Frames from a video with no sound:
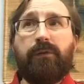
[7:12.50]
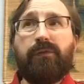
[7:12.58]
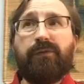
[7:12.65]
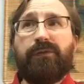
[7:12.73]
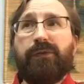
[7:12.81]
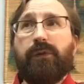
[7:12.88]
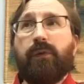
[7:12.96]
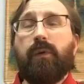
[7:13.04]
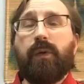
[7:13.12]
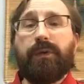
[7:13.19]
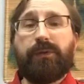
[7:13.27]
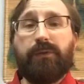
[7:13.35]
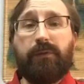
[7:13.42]
do
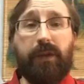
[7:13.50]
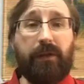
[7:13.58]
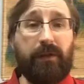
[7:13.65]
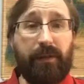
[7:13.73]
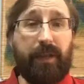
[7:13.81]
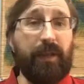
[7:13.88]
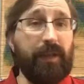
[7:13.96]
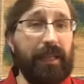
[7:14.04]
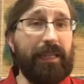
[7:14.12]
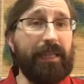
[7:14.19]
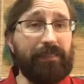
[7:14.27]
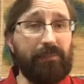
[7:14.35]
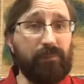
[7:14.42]
what you can, and
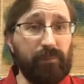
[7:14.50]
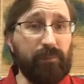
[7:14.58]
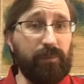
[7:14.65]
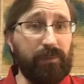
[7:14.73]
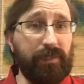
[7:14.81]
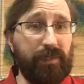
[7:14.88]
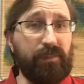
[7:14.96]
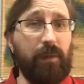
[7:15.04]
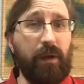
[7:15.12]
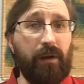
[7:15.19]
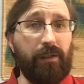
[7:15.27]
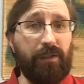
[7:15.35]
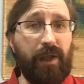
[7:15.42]
then really take some
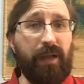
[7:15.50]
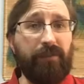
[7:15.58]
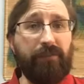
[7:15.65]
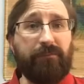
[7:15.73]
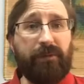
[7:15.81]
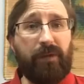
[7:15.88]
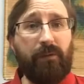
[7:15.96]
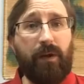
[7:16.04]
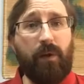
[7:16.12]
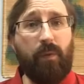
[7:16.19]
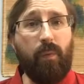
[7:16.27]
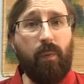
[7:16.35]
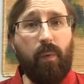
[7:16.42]
hard thought to figure
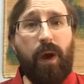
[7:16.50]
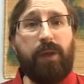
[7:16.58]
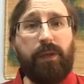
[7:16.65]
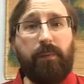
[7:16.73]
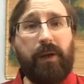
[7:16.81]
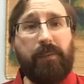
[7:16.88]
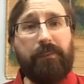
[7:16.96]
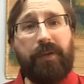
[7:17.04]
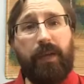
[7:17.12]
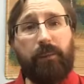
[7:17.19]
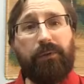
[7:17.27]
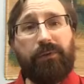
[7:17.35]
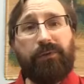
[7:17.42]
out what you might be
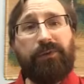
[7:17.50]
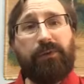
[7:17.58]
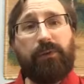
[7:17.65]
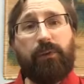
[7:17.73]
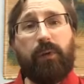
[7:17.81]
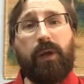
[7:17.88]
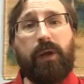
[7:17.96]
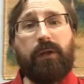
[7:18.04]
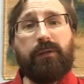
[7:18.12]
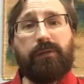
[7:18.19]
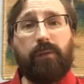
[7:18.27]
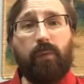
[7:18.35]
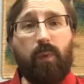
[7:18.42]
able to do
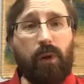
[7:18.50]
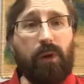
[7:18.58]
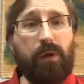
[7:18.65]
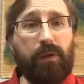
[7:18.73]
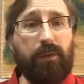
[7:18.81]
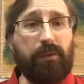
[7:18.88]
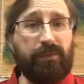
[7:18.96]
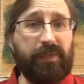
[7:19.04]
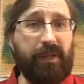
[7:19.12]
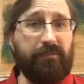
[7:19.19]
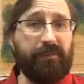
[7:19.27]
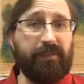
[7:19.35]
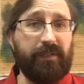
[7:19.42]
to work on those
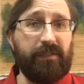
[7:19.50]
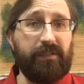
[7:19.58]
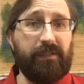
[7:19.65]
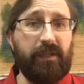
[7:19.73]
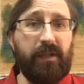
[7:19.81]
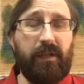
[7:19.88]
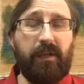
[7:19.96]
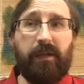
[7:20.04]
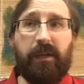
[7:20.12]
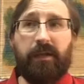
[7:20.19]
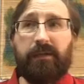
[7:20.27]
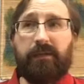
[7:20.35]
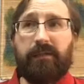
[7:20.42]
deficits.
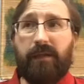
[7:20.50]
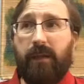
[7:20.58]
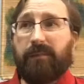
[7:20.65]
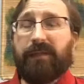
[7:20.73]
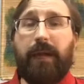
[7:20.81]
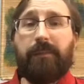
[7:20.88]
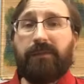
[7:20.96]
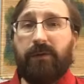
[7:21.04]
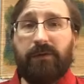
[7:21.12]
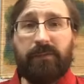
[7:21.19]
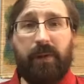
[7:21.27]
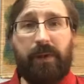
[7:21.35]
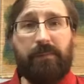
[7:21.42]
And sometimes
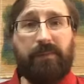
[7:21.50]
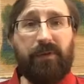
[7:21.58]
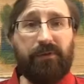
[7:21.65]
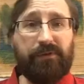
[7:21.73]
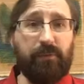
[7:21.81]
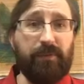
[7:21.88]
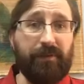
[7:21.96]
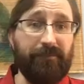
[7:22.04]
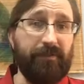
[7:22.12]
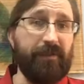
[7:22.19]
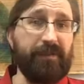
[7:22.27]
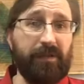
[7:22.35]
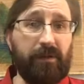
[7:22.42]
those will be
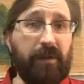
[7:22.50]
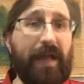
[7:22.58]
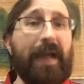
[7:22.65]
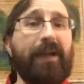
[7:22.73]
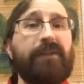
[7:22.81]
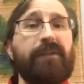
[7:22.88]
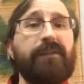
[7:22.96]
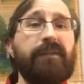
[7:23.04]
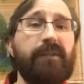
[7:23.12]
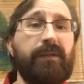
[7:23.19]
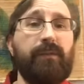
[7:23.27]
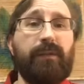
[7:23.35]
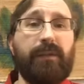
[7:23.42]
physical actions
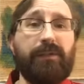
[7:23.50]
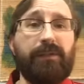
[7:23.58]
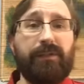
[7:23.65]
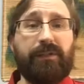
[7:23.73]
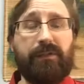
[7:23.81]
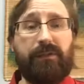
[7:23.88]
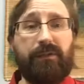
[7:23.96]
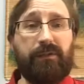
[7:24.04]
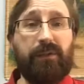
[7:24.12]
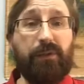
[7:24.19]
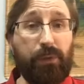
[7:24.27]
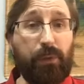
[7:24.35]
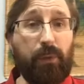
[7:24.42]
that you can just
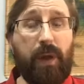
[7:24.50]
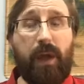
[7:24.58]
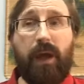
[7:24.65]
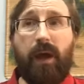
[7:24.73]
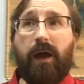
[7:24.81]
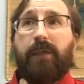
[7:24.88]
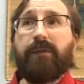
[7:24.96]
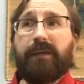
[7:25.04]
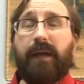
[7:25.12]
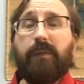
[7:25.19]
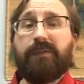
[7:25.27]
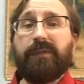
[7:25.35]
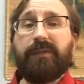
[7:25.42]
do. Other
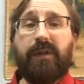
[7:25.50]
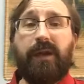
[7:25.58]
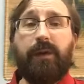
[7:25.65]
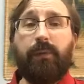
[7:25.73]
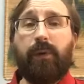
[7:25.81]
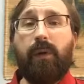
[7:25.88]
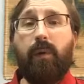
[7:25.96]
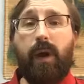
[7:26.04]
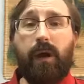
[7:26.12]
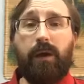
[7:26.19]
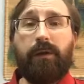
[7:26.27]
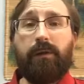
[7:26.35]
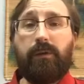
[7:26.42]
times it's going to
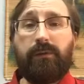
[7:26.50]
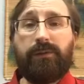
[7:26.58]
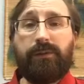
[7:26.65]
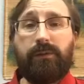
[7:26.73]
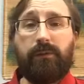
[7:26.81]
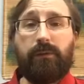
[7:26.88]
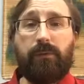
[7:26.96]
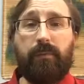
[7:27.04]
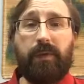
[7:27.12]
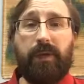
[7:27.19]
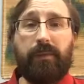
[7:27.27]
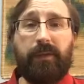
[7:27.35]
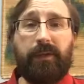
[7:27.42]
require you to
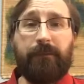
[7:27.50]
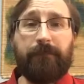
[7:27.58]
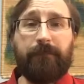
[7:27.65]
maybe